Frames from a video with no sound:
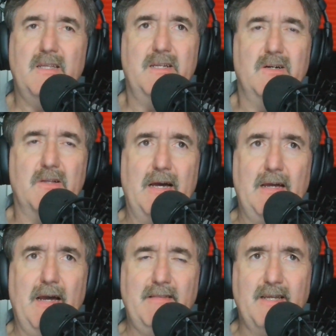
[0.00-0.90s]

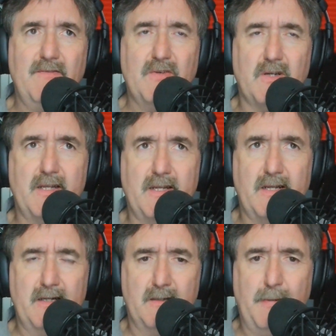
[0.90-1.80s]
I think if you're going to
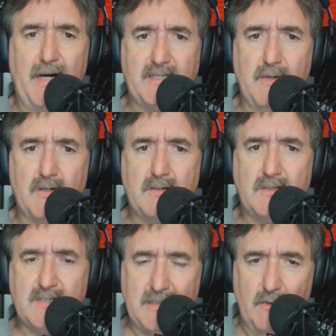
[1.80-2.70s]
get into Poshmark,
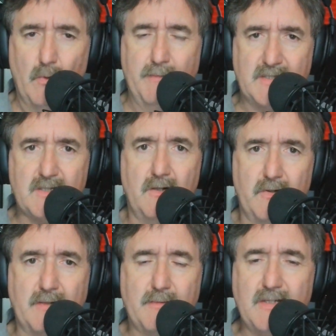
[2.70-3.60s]
sell women's
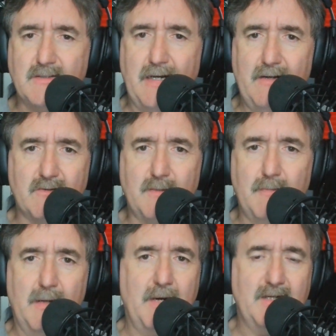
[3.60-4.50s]
clothing, because I don't think
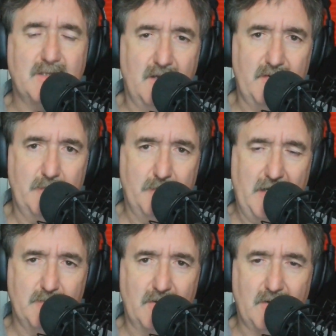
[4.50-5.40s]
men buy stuff on
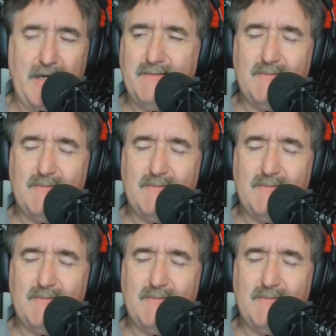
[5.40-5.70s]
Poshmark.